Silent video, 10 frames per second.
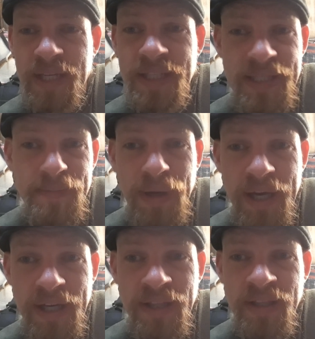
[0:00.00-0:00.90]
It's a
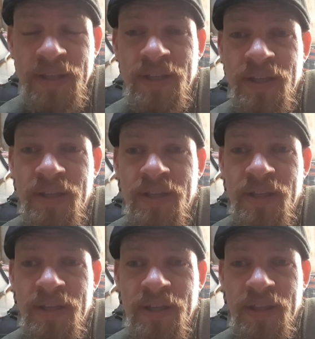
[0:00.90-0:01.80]
pain
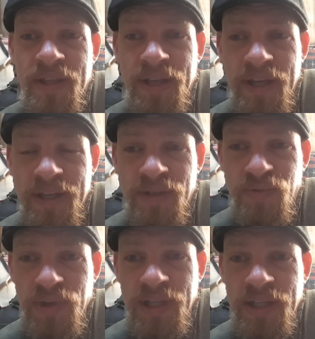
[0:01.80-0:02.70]
that I can
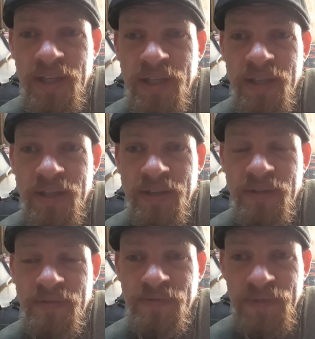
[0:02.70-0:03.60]
really
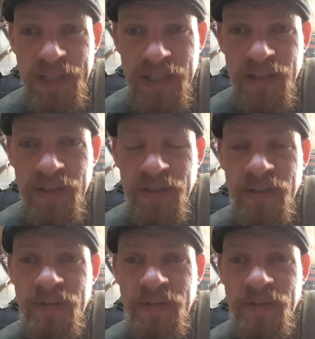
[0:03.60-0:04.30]
feel